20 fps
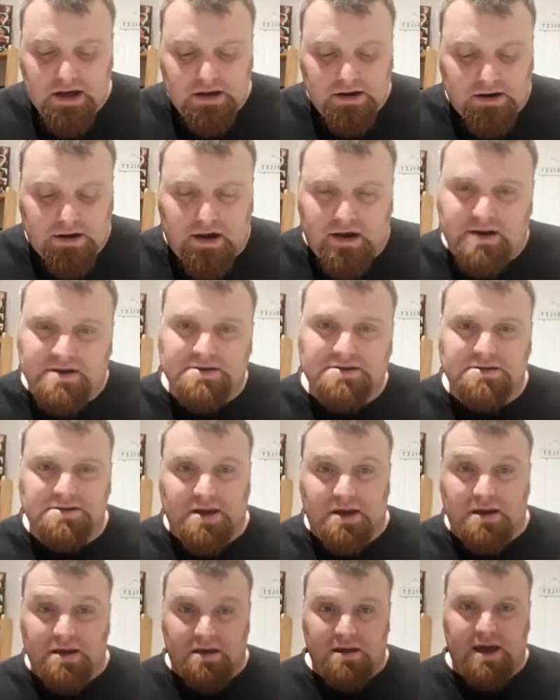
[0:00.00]
nasty
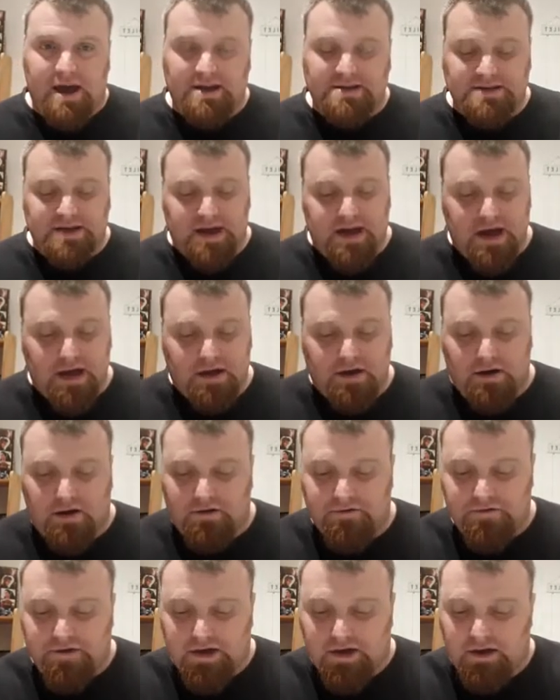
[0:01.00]
little
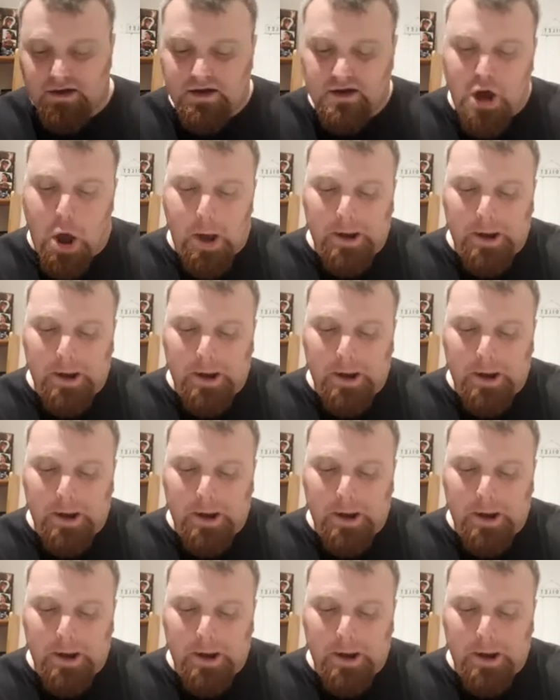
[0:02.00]
anti-aircraft thing.